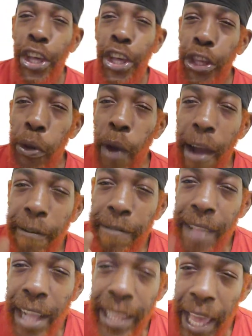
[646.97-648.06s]
You have
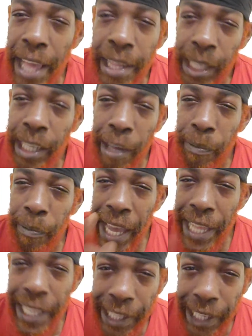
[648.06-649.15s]
not escaped
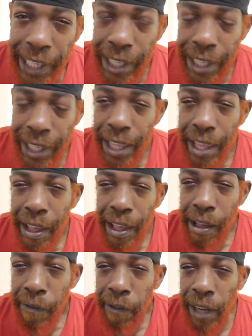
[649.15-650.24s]
anything.
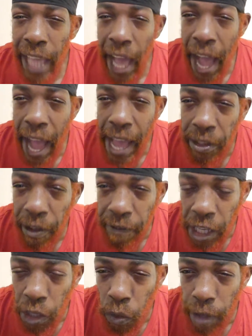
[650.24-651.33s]
For the eyes
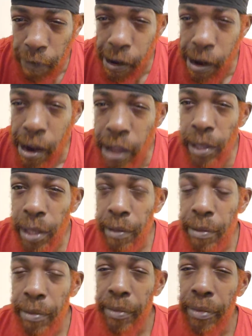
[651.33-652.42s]
of the
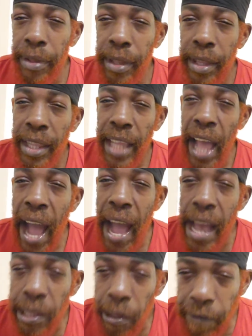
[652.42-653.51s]
universe, the
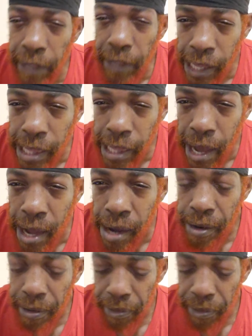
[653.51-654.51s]
eyes of nature,